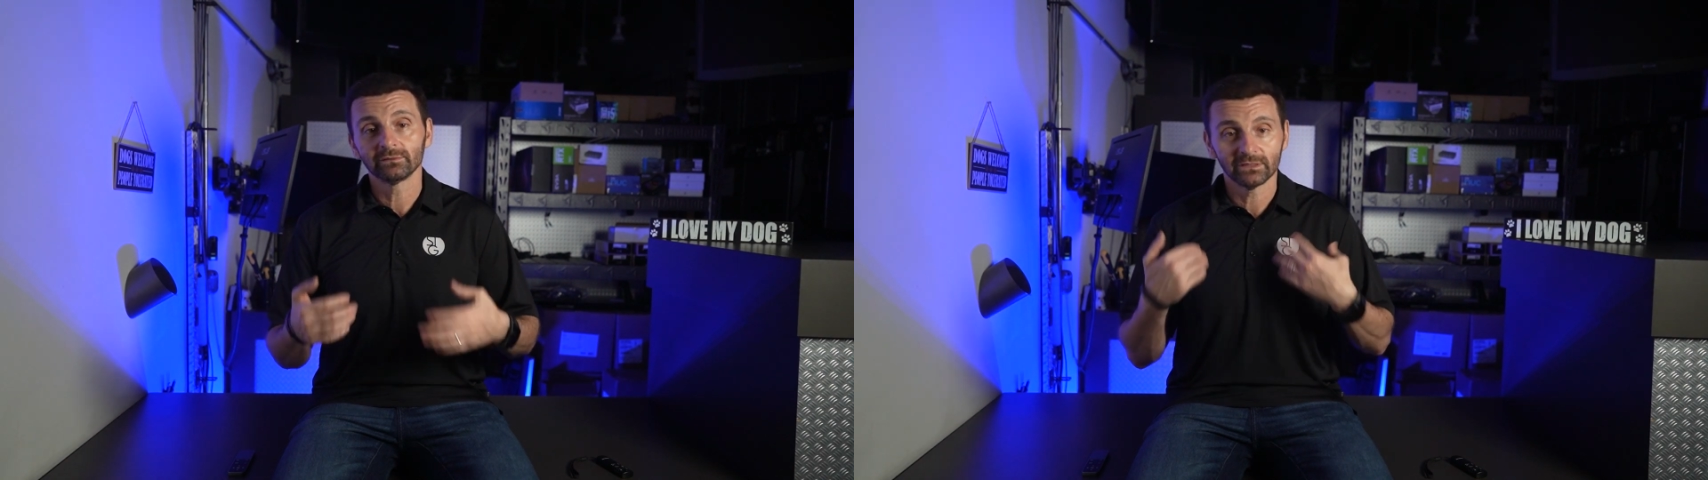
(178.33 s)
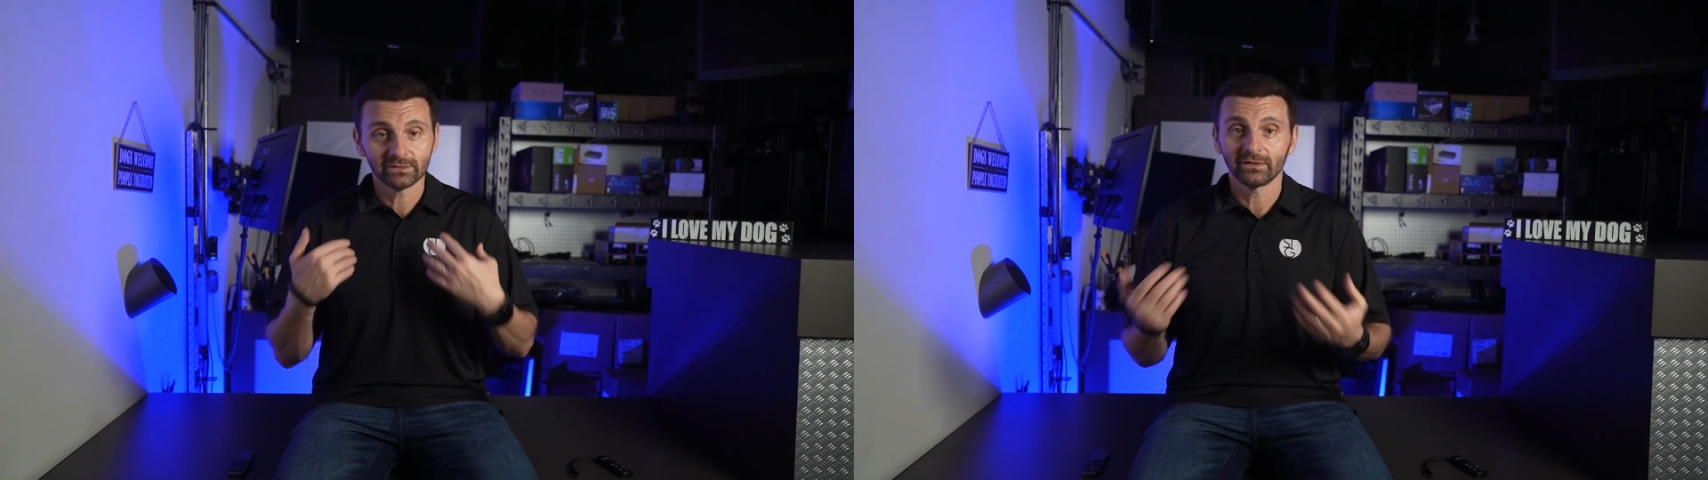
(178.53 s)

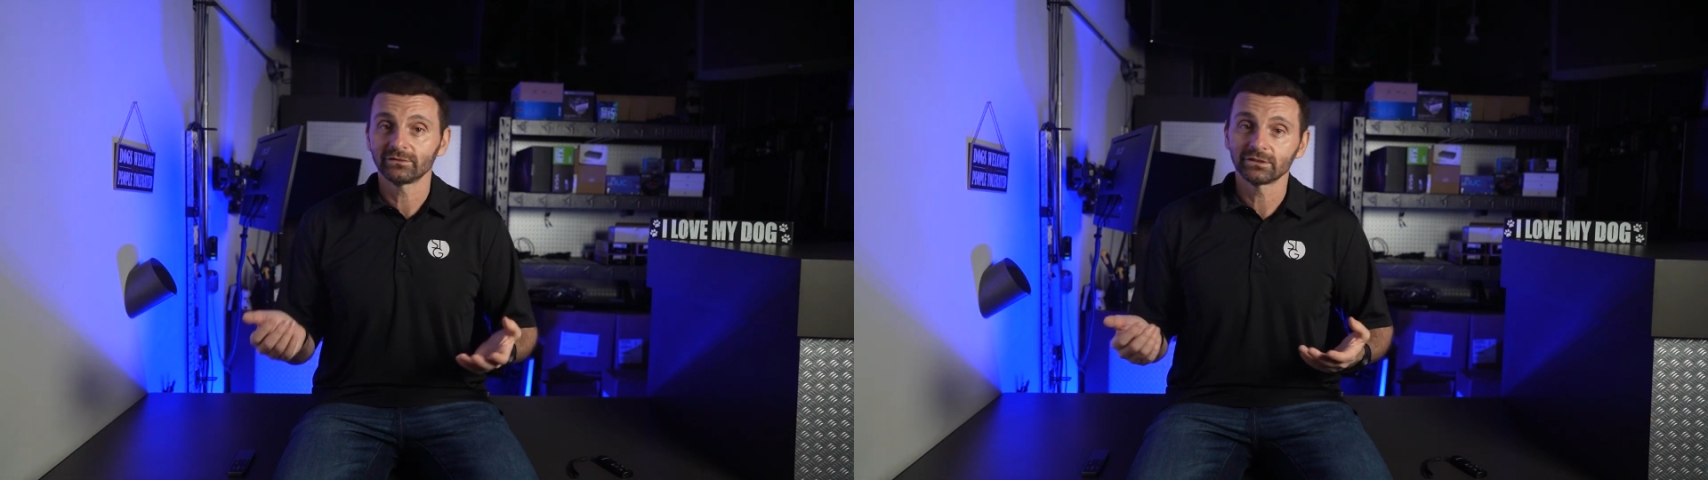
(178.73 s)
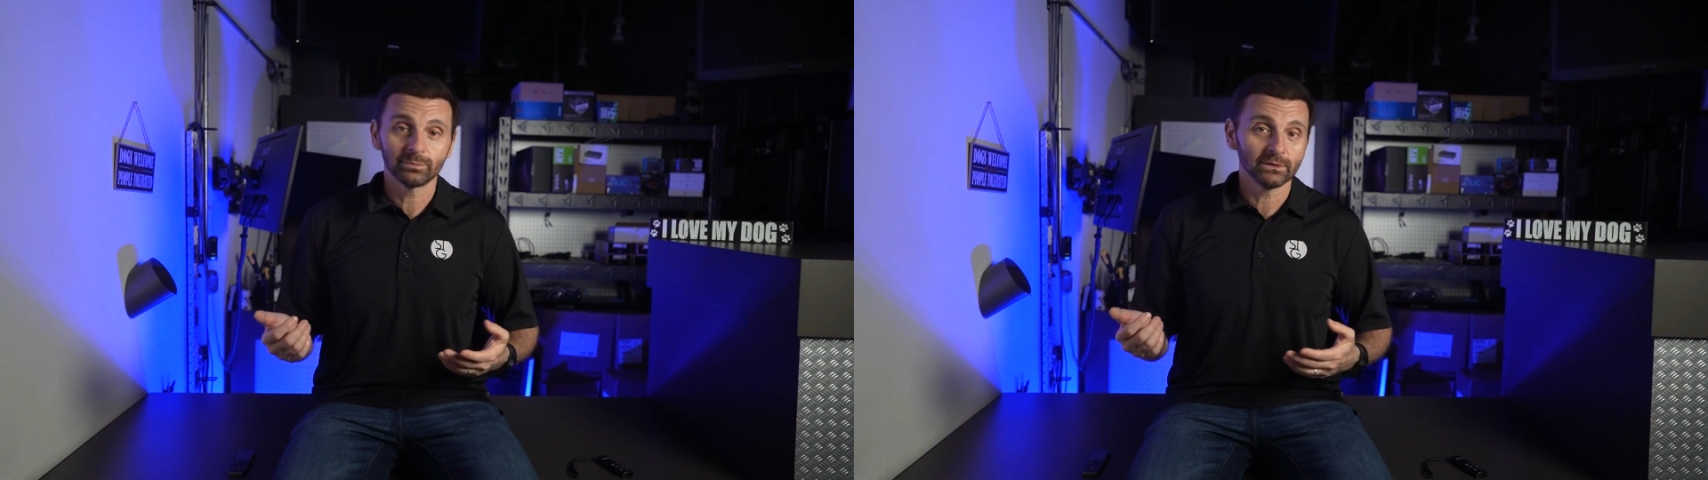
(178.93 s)
It doesn't have
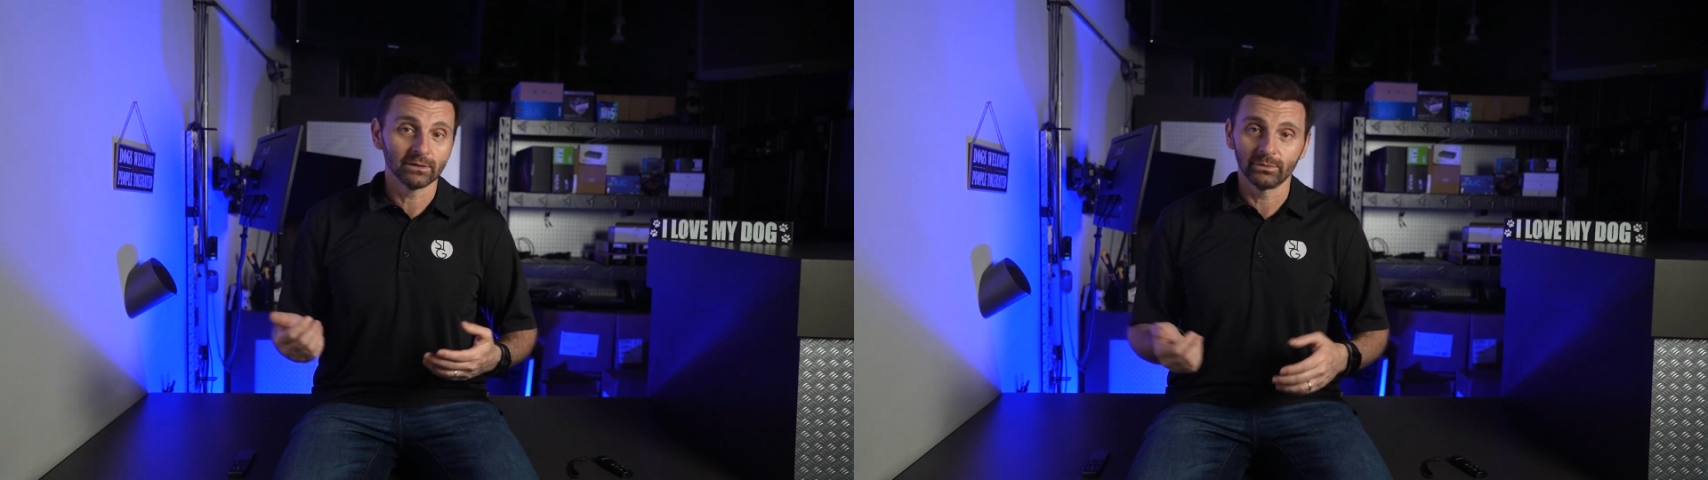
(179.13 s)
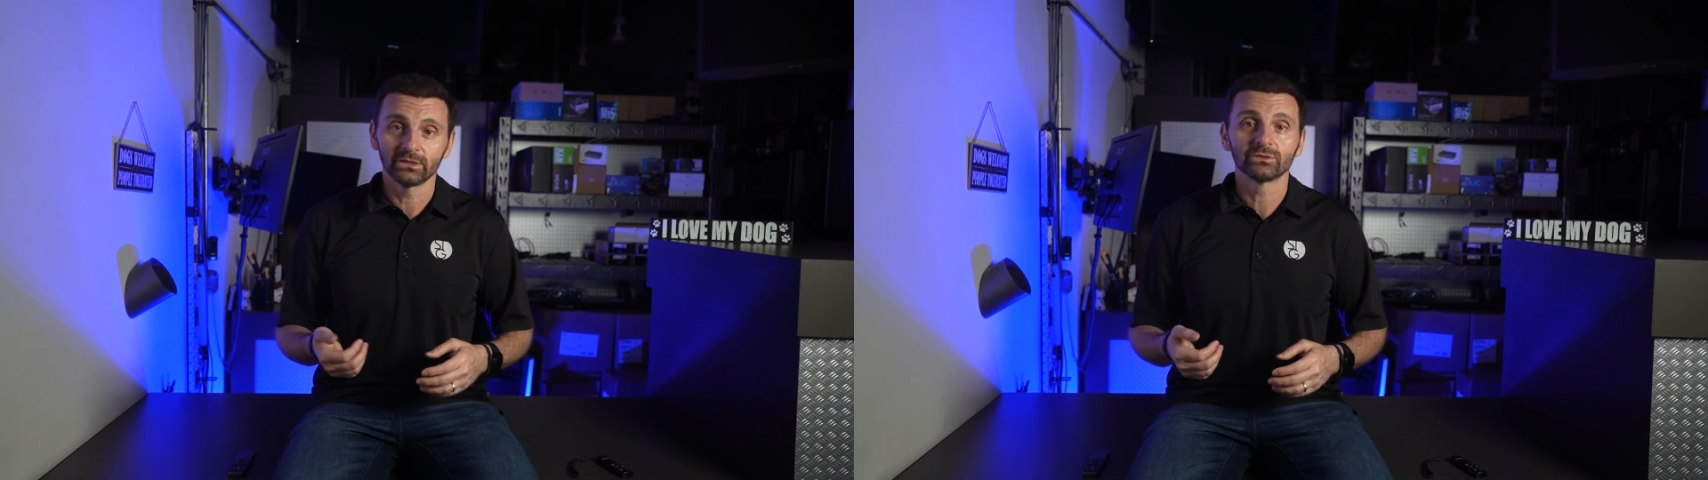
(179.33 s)
to just be
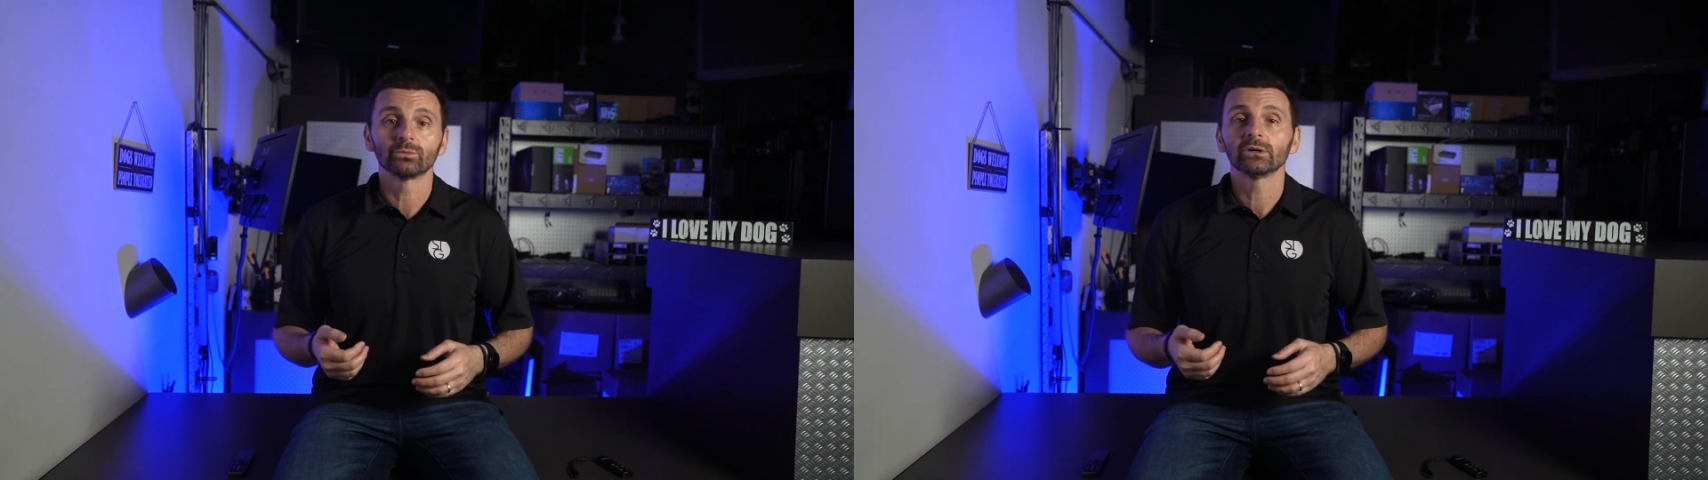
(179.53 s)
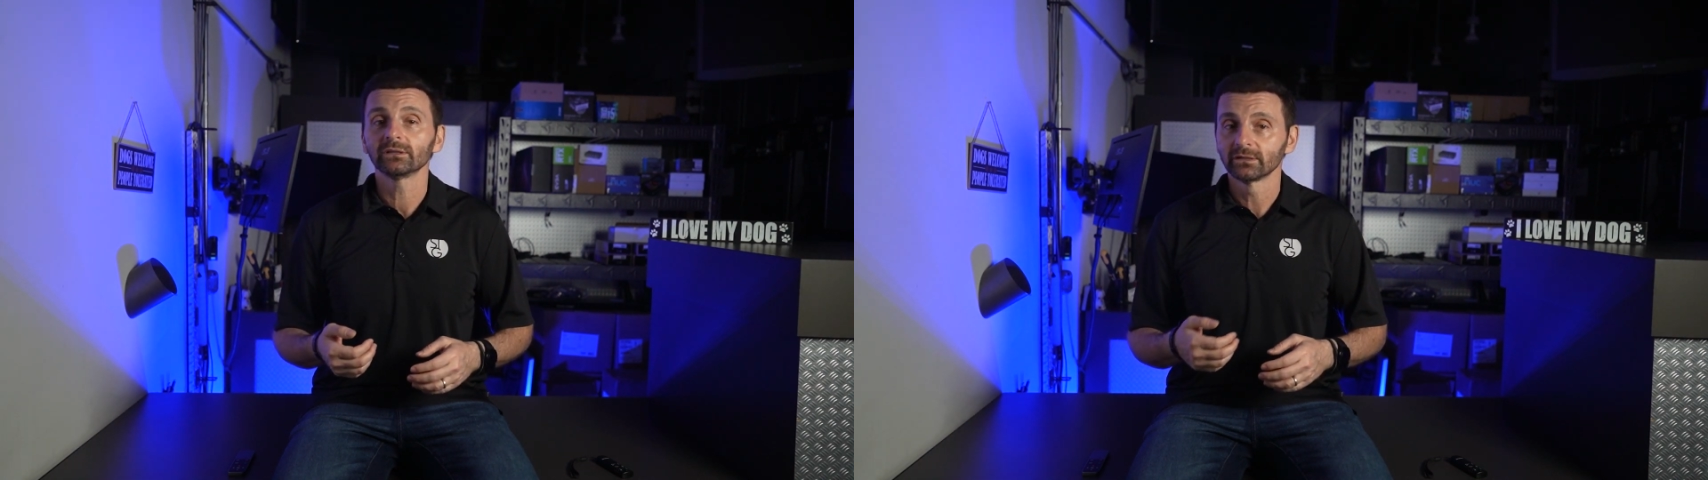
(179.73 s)
limited to
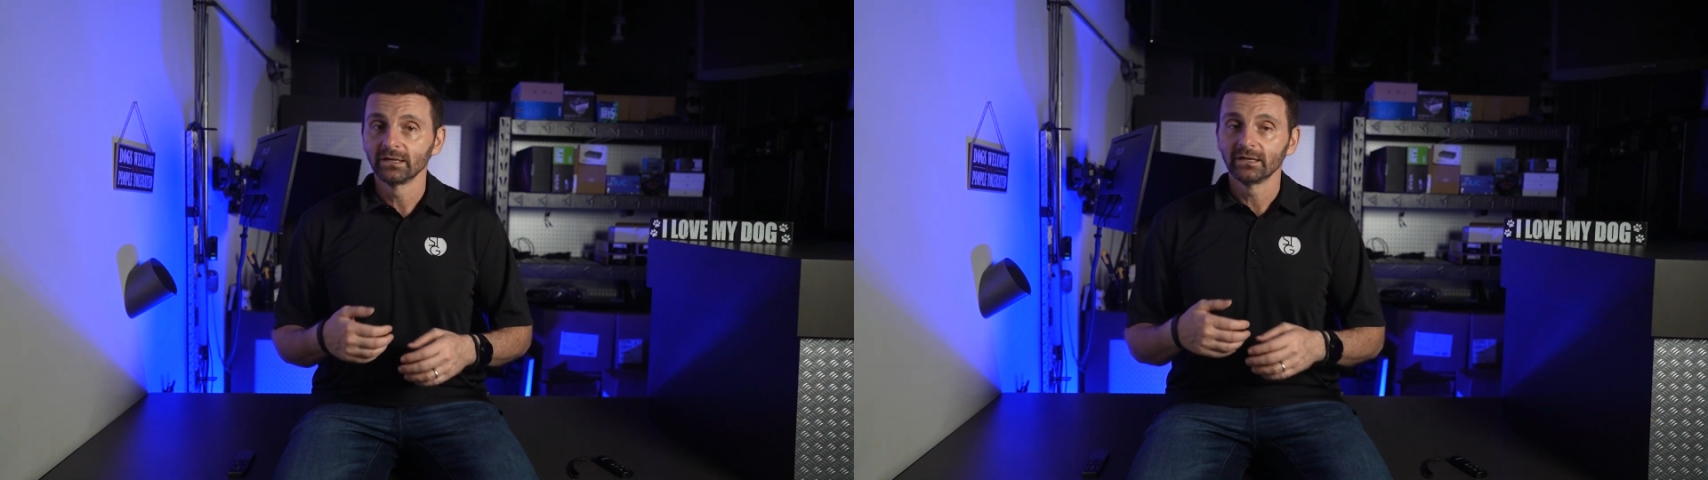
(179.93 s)
one.